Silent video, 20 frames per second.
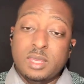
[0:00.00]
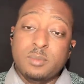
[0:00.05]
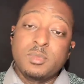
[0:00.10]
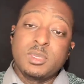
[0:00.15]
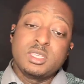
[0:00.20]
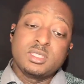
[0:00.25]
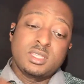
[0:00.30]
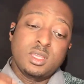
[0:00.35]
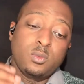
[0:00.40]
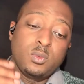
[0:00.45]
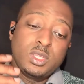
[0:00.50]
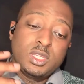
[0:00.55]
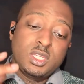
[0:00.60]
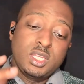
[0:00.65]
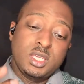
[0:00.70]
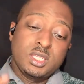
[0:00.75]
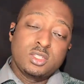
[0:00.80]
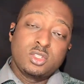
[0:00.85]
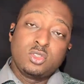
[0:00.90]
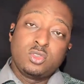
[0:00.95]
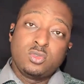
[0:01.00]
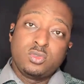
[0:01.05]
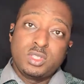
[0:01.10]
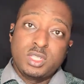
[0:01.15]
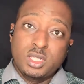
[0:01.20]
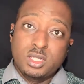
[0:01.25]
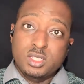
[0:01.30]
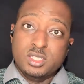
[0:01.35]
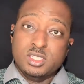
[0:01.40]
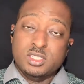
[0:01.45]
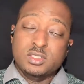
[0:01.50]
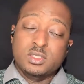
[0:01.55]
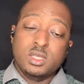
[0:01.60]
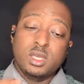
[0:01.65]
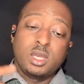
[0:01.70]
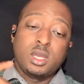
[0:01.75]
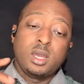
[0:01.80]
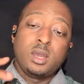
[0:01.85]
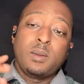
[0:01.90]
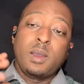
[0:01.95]
That means that we did the due diligence.
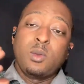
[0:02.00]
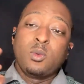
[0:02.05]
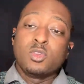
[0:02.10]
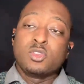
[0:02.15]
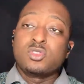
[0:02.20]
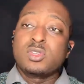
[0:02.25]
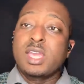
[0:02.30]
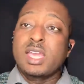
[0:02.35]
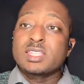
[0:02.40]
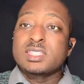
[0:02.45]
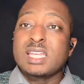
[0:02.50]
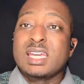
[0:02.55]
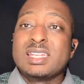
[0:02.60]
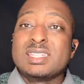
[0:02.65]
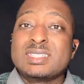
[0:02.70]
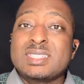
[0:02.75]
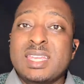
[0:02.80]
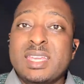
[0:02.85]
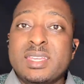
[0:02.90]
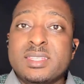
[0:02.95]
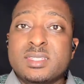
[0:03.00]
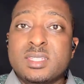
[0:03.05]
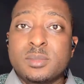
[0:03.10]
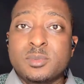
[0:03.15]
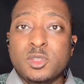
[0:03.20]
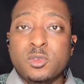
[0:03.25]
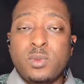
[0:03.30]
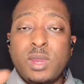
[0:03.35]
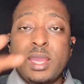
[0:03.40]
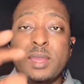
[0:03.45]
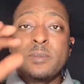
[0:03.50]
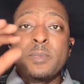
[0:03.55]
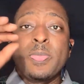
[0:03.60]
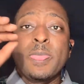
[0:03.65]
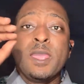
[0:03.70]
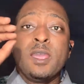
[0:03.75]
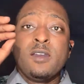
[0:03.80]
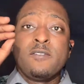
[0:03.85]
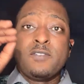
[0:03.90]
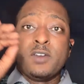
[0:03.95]
I want you guys to understand something, right?
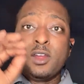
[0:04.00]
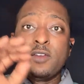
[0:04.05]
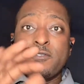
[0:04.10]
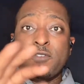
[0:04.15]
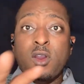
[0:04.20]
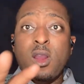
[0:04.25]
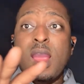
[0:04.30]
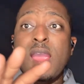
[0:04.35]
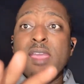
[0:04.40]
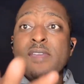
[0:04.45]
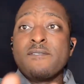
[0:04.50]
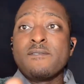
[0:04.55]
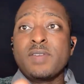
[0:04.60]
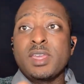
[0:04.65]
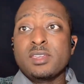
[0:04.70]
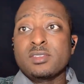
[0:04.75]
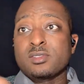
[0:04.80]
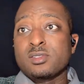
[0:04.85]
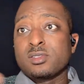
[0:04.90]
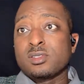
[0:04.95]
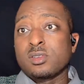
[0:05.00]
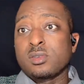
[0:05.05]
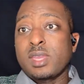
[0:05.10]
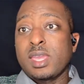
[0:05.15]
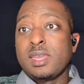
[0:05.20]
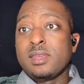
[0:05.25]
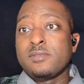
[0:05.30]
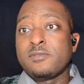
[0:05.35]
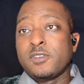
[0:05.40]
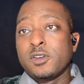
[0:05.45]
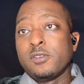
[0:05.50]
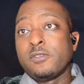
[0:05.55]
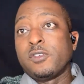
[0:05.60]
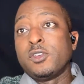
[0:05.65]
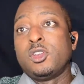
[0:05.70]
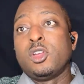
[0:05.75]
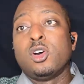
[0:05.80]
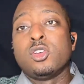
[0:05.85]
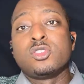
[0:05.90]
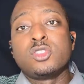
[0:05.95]
For our investors, okay?
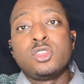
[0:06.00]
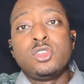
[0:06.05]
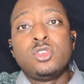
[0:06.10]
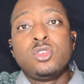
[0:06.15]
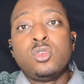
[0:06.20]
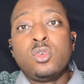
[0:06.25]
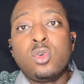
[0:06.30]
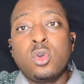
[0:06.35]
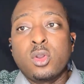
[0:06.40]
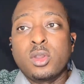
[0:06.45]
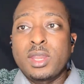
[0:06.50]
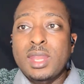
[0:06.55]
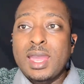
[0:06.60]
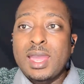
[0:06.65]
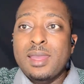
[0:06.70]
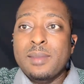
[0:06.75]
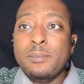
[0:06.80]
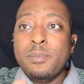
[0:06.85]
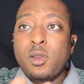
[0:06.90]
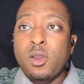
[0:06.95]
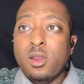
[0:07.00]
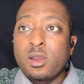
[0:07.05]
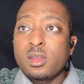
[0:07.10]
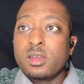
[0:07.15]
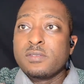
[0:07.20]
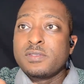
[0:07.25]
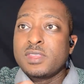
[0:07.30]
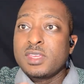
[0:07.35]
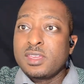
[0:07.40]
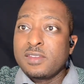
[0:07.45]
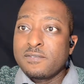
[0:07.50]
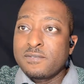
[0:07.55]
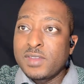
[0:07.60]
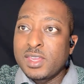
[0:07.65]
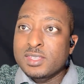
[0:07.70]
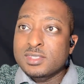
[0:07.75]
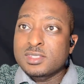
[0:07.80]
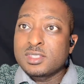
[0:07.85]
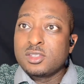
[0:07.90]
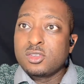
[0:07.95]
For those of you who are not part of the
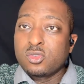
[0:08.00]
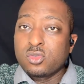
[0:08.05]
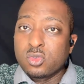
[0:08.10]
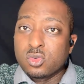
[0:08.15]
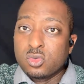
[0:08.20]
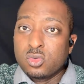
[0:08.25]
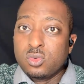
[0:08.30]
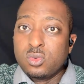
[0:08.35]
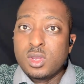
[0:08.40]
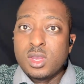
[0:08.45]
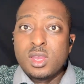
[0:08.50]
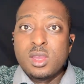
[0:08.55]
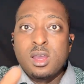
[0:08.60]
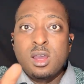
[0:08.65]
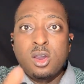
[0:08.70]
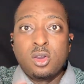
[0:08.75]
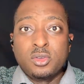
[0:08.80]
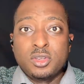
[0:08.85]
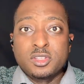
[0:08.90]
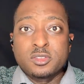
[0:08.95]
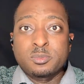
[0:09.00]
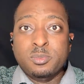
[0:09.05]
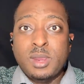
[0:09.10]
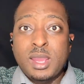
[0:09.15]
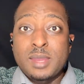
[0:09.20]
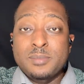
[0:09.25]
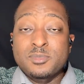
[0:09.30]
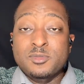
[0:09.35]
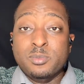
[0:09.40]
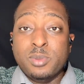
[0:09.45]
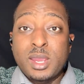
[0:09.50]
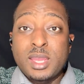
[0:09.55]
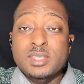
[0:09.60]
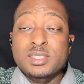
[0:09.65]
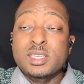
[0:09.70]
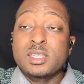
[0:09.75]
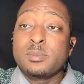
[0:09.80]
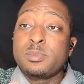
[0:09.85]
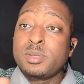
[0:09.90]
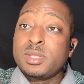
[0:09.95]
investing crew on this
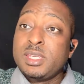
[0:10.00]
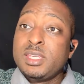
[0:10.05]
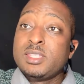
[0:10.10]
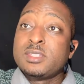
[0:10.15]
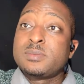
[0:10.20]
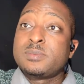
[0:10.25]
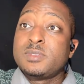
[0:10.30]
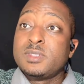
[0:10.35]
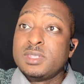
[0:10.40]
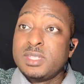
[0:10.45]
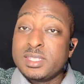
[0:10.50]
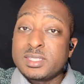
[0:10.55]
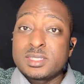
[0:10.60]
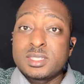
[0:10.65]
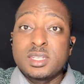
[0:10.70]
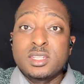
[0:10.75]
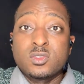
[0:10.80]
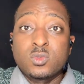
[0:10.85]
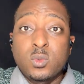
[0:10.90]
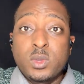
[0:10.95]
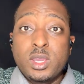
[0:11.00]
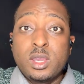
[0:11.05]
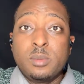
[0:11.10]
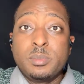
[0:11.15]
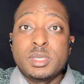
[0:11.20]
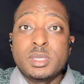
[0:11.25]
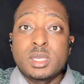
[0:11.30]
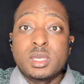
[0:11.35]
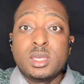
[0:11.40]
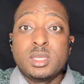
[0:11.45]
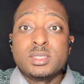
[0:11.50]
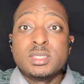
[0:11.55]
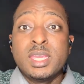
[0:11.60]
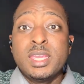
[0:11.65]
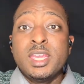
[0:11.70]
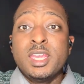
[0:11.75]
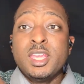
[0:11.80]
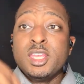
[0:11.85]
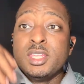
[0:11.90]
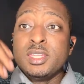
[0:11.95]
project, please listen as well, because
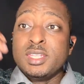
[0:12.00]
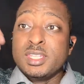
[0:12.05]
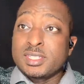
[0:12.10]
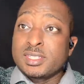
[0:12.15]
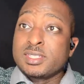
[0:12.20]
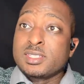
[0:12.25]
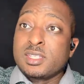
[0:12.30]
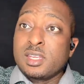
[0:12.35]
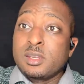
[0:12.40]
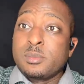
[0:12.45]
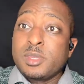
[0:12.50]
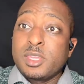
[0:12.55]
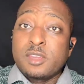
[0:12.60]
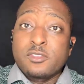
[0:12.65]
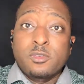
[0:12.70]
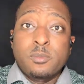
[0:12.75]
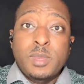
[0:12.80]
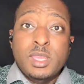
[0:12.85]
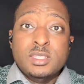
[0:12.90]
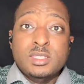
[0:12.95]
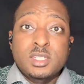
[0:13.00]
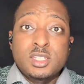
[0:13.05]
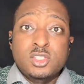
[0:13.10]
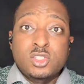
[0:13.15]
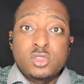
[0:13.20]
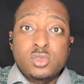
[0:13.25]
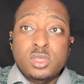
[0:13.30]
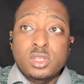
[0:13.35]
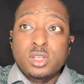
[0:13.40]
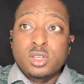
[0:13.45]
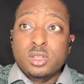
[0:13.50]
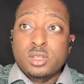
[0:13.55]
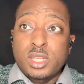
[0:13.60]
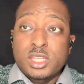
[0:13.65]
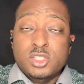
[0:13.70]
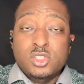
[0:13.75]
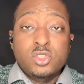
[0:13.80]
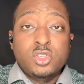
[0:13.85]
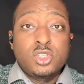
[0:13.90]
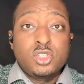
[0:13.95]
this is going to be information that you
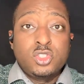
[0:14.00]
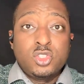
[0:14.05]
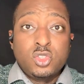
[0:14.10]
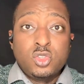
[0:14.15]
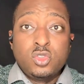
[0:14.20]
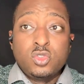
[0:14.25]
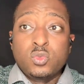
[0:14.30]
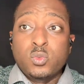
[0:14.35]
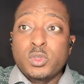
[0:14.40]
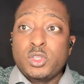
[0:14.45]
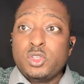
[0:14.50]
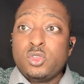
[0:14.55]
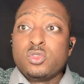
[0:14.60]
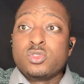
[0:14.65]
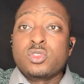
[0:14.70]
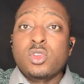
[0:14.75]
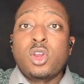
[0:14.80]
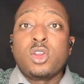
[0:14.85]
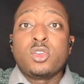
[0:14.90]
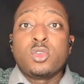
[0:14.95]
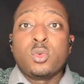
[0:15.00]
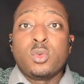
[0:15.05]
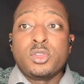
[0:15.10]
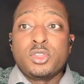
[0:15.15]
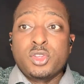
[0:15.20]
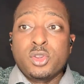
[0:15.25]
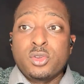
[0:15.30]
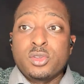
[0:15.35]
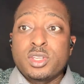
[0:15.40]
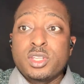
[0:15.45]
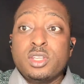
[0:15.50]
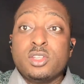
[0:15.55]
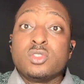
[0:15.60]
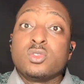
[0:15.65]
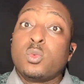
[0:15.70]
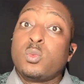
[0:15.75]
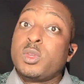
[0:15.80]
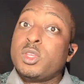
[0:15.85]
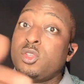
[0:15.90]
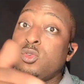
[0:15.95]
can use when you start doing your deals,
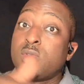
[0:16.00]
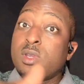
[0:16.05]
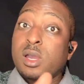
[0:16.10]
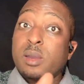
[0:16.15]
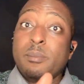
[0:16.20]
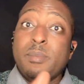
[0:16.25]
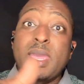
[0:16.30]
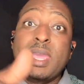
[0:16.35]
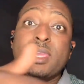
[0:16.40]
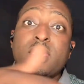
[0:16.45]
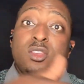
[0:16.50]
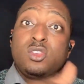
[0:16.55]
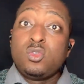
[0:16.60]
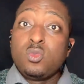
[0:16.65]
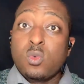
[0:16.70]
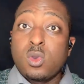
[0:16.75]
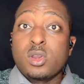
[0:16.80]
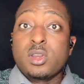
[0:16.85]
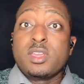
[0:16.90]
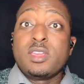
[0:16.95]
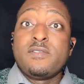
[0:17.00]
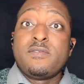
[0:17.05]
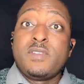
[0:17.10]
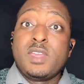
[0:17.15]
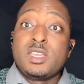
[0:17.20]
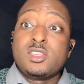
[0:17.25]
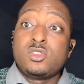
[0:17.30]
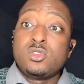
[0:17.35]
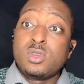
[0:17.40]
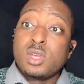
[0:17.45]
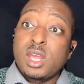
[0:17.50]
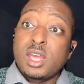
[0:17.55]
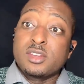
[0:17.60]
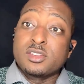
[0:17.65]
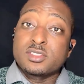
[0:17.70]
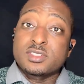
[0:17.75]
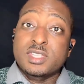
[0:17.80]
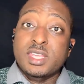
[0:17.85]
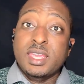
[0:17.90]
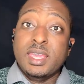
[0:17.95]
or when you come back and you want to invest. You can
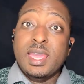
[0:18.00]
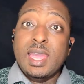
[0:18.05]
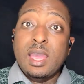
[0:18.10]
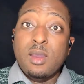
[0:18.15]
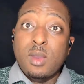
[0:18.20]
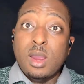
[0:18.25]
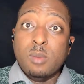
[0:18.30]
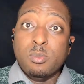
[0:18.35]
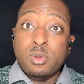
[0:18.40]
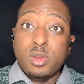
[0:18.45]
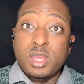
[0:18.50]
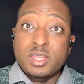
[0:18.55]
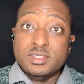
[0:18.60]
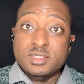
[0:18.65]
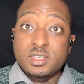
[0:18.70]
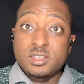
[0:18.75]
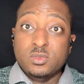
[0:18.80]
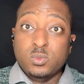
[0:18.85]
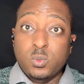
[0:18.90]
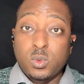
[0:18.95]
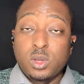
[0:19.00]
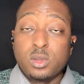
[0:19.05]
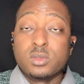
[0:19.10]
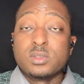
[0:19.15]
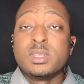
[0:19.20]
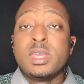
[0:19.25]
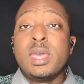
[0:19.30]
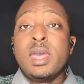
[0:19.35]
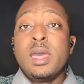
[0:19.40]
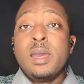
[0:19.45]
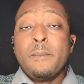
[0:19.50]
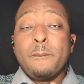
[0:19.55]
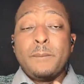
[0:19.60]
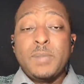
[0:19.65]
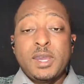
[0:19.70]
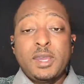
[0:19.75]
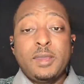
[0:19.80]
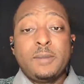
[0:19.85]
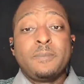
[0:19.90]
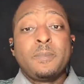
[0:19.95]
understand how our process works.
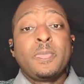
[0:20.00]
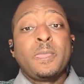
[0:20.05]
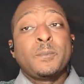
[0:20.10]
But